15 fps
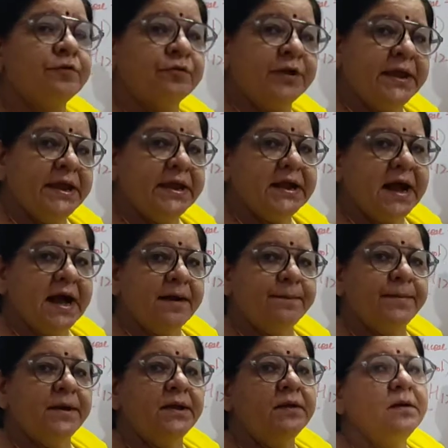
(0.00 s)
3
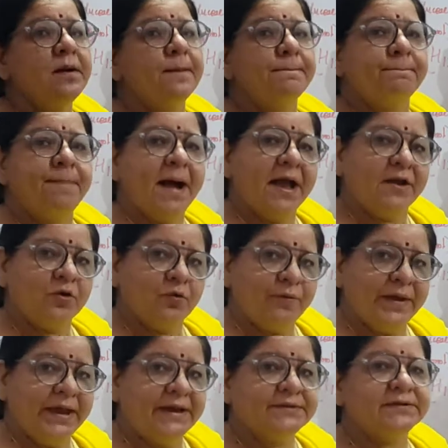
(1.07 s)
carbon
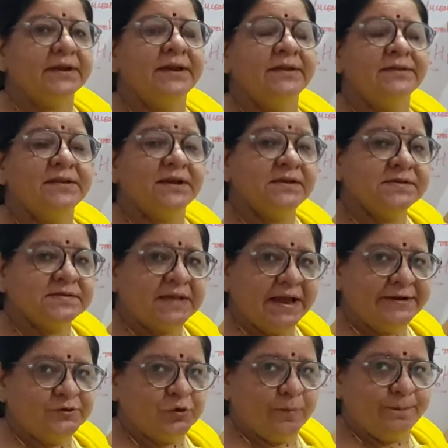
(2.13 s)
pyruvate in the
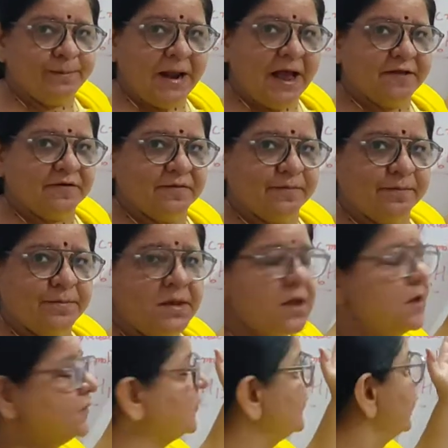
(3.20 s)
cytoplasm.
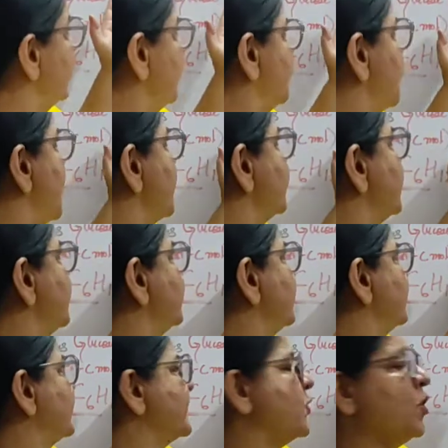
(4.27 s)
So this process
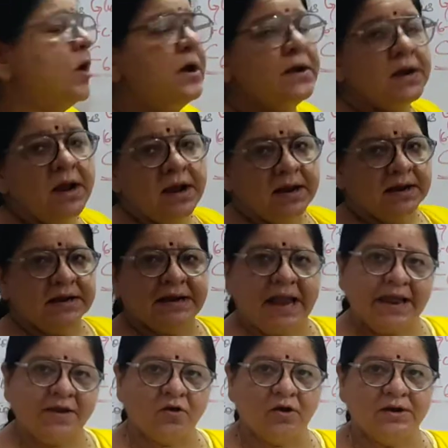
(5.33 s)
is called
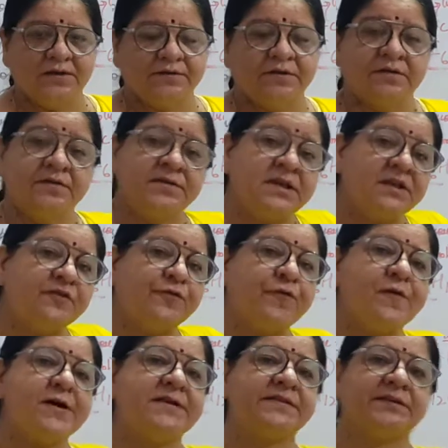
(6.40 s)
glycolysis. This
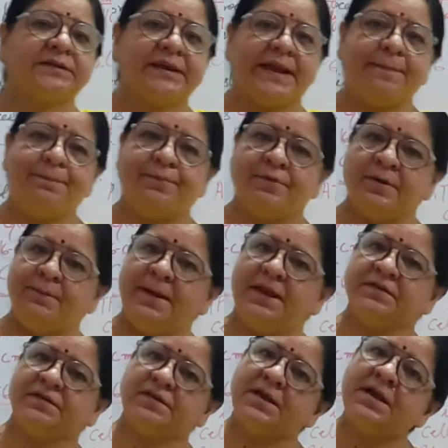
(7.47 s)
first step
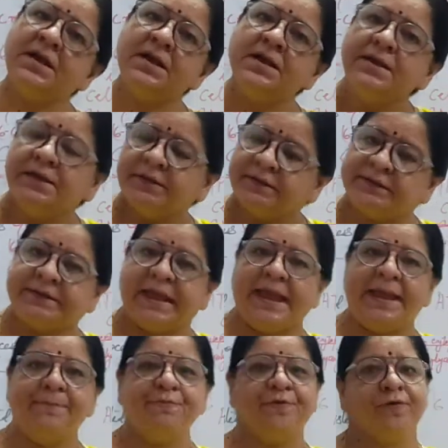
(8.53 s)
remains the
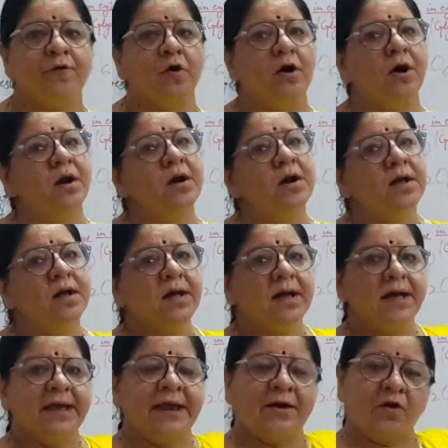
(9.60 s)
same for
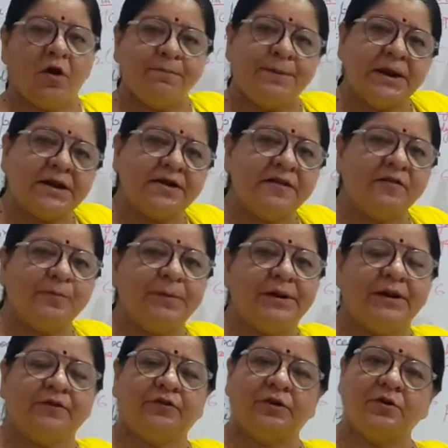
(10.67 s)
aerobic
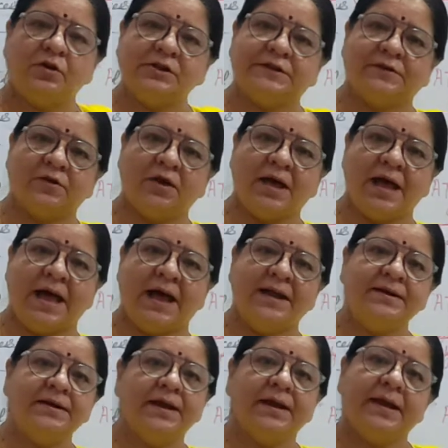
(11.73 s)
respiration also
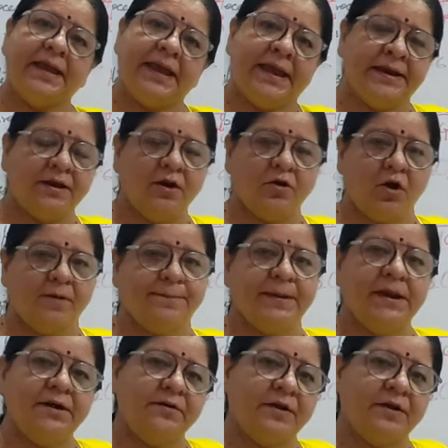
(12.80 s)
and anaerobic